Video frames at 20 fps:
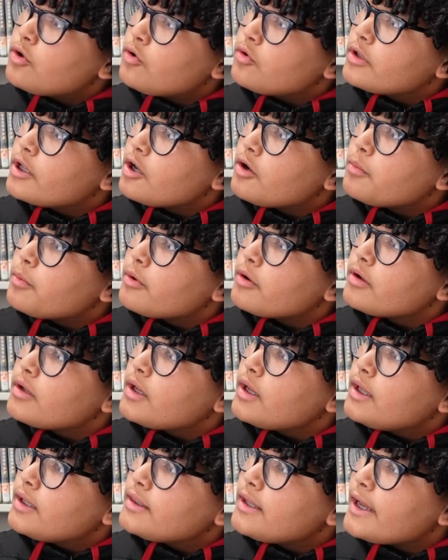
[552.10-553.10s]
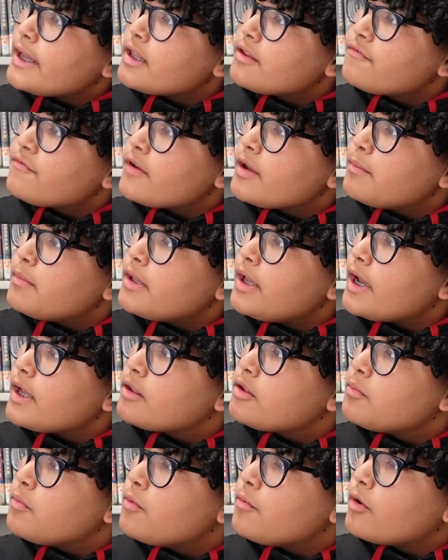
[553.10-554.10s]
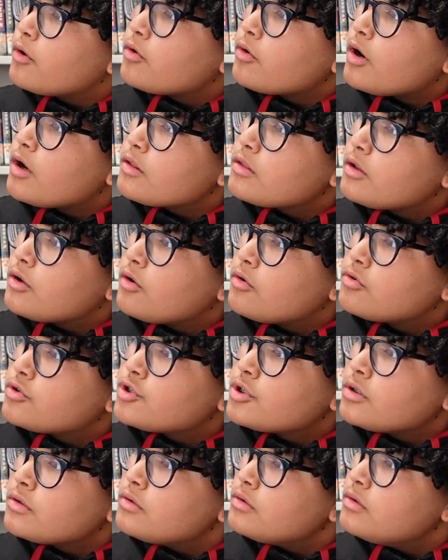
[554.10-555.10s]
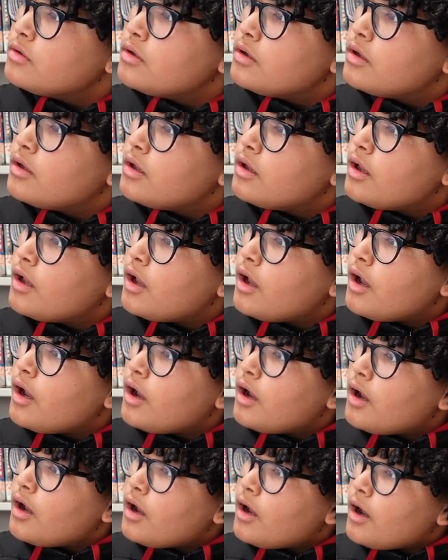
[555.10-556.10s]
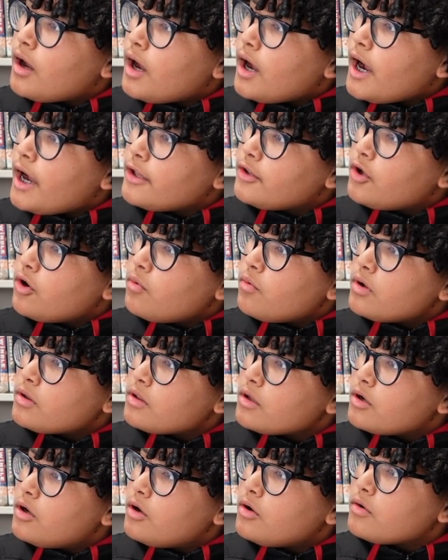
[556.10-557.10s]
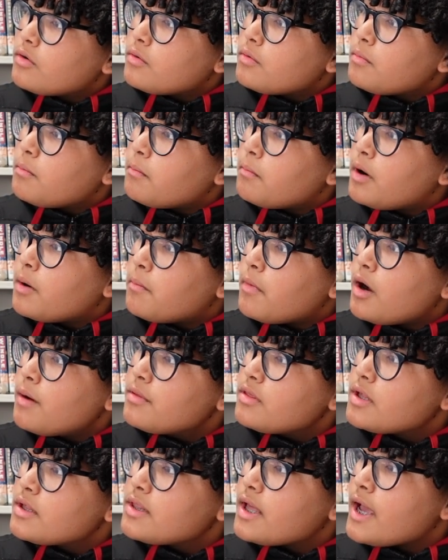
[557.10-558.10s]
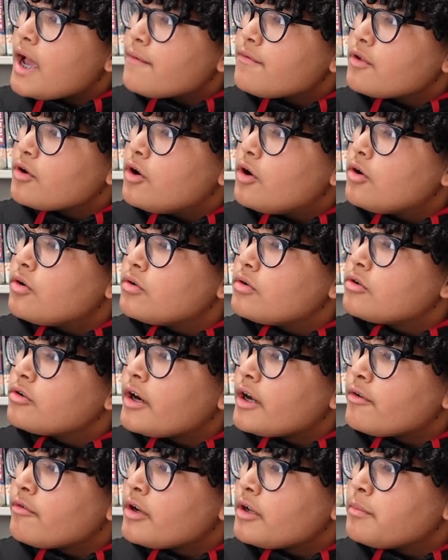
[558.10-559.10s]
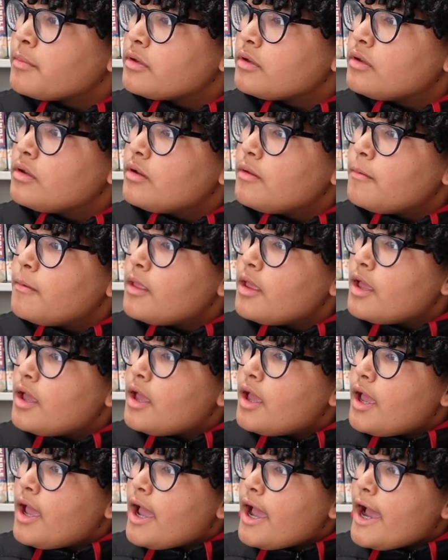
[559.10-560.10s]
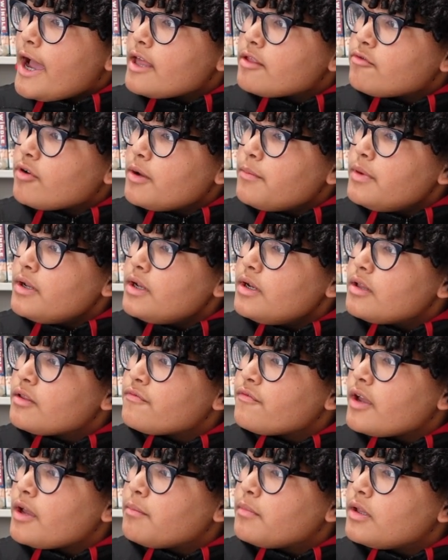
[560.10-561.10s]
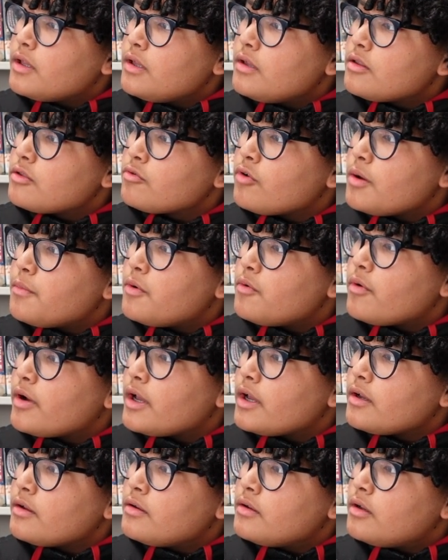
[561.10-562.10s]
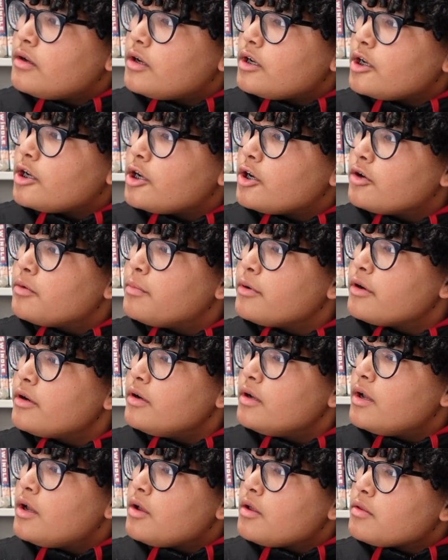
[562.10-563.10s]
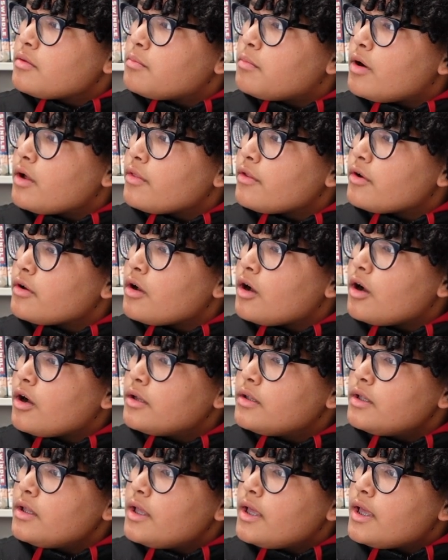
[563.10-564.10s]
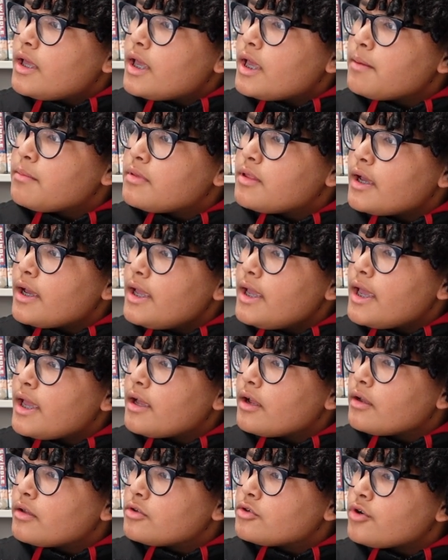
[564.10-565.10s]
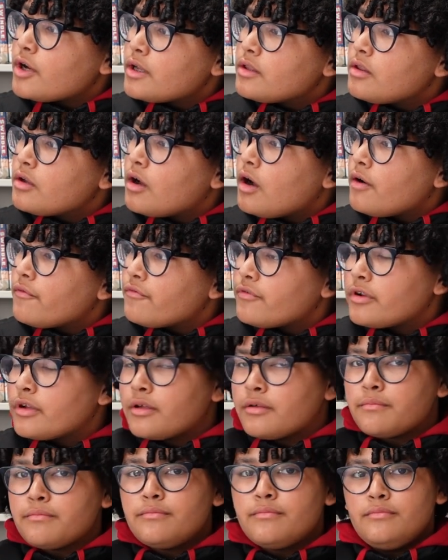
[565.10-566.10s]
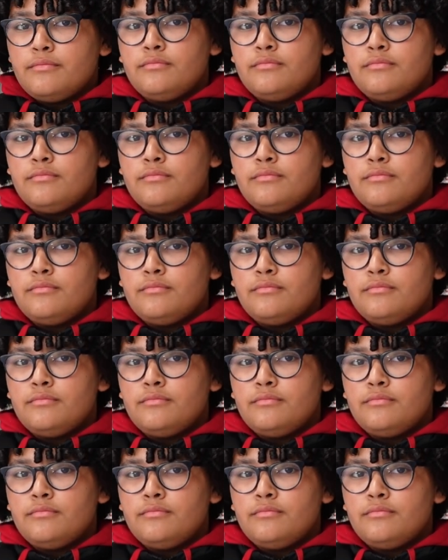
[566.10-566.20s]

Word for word: told Gilbert that his family had to move across the ocean. I don't want to go, but mom says I have to go, cried Raymond. As Raymond and his family swam away, Gilbert's mother hugged him tight and tried to comfort him.